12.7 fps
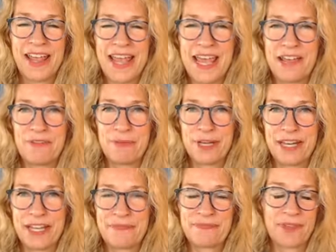Hey
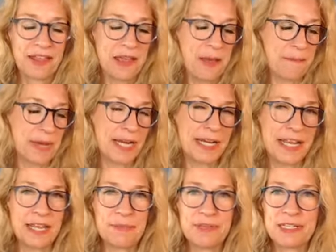everybody, my
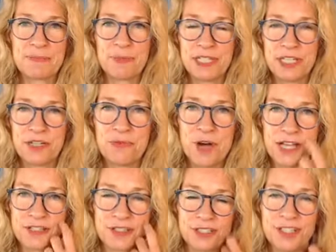name is Belinda
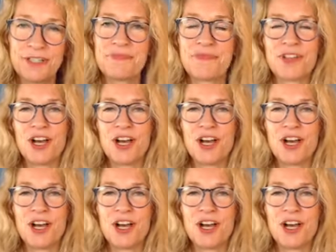Wasser,